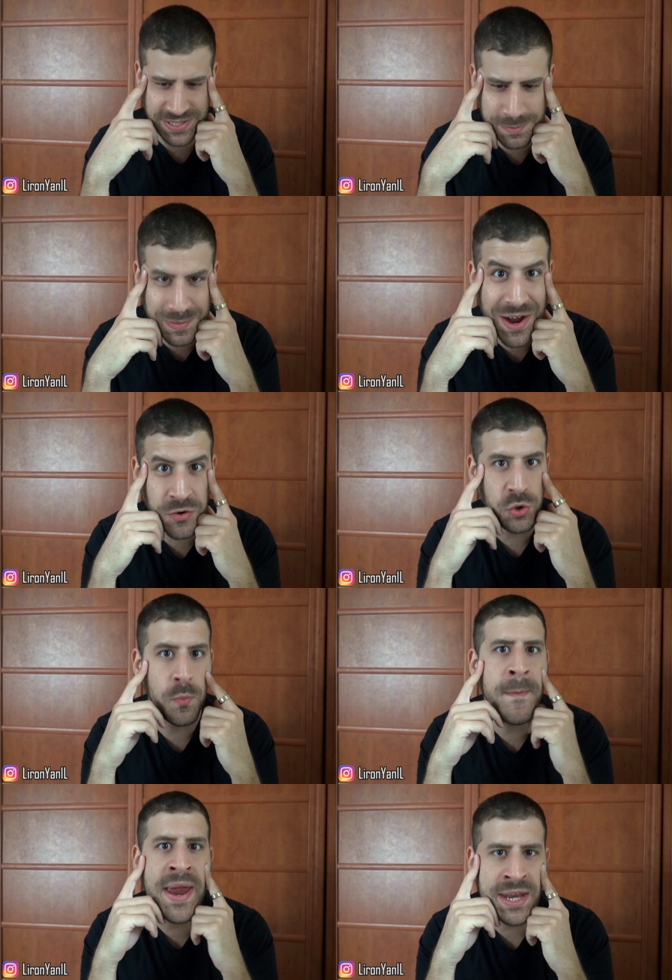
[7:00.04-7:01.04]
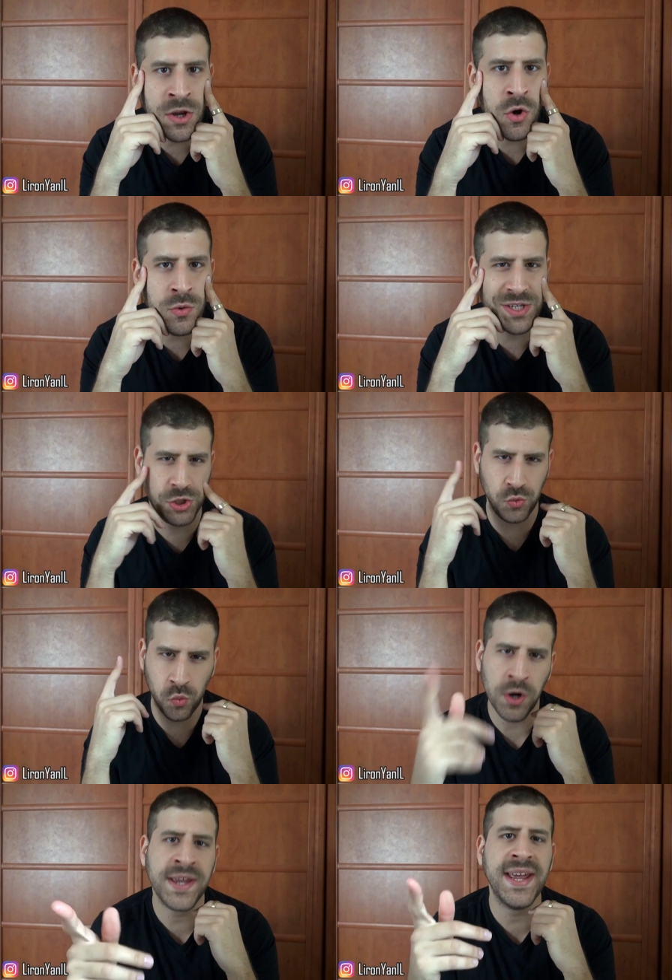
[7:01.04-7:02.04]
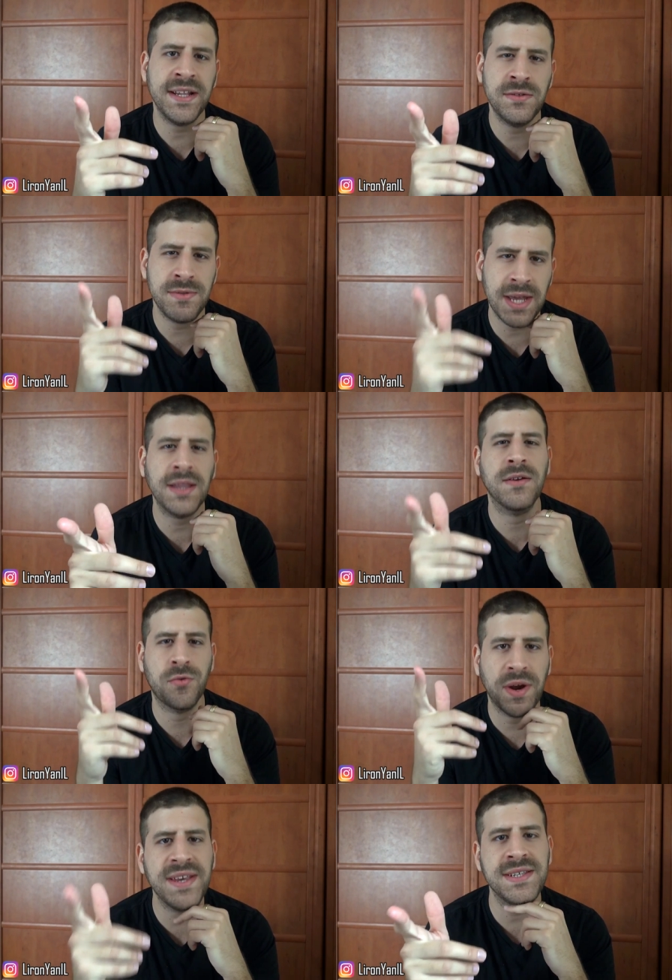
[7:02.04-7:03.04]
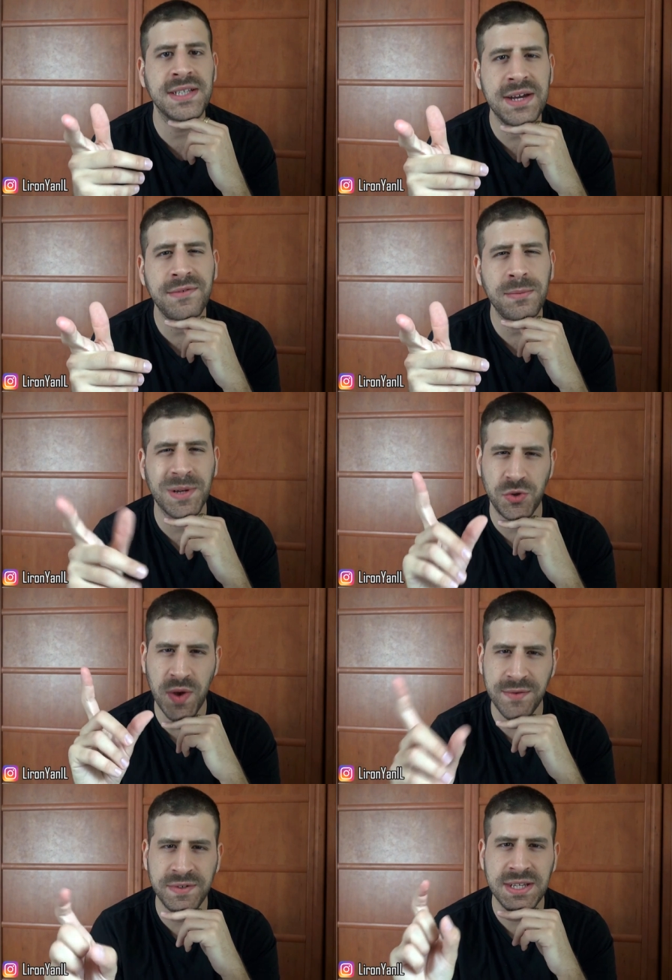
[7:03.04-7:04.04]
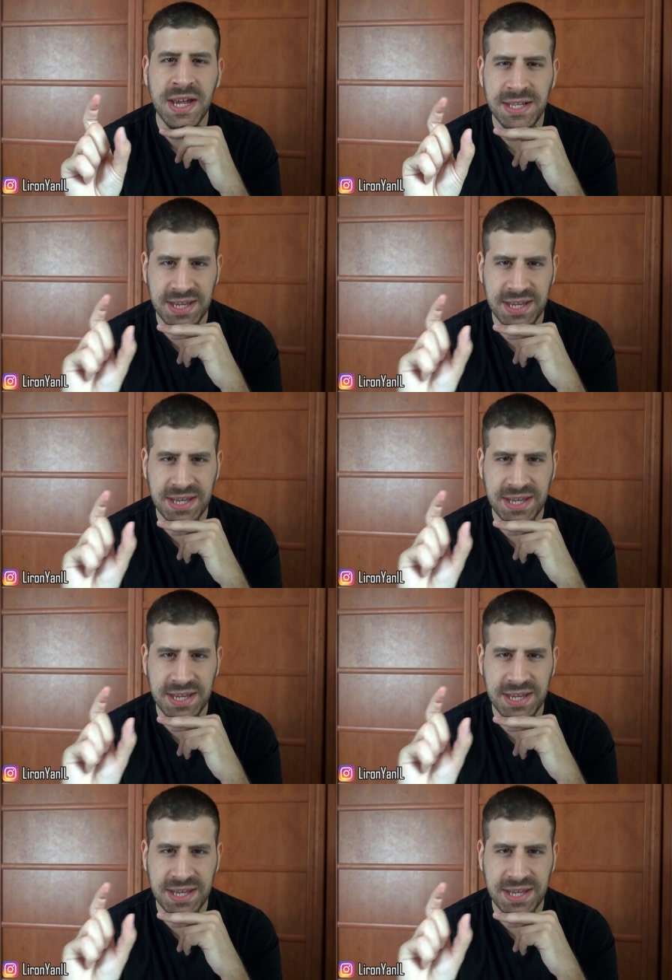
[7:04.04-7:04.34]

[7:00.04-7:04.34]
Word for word: deep down you may know that you want to get to that crazy level but you haven't